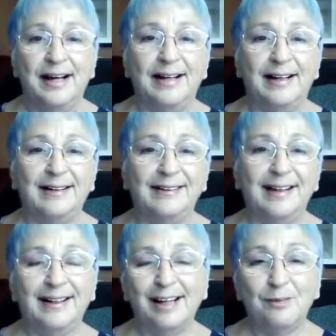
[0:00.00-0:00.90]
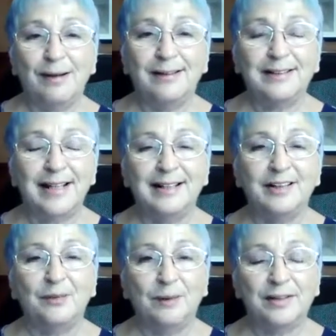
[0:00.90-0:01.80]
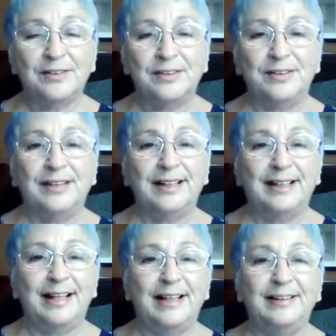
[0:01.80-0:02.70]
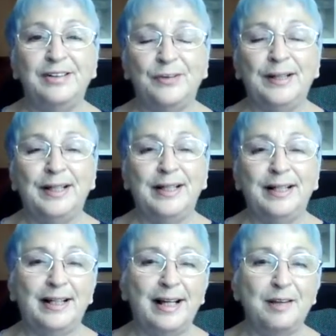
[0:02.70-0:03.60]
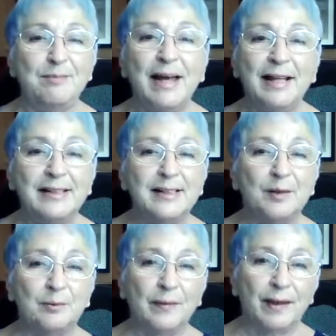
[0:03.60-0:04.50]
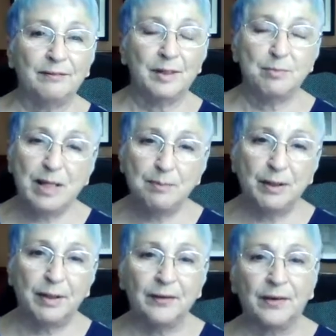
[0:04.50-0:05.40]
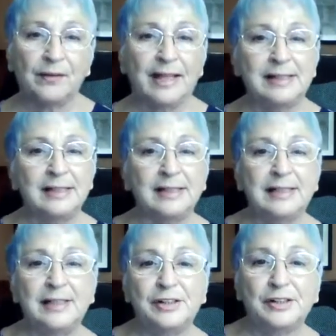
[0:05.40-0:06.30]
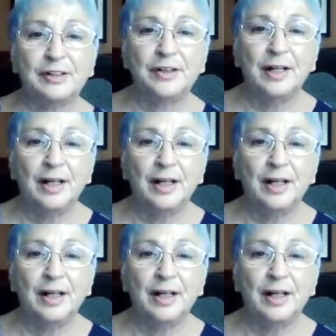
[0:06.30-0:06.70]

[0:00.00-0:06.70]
And I went, and it was good, and I enjoyed it, and I met some lovely people. Their licensed teacher,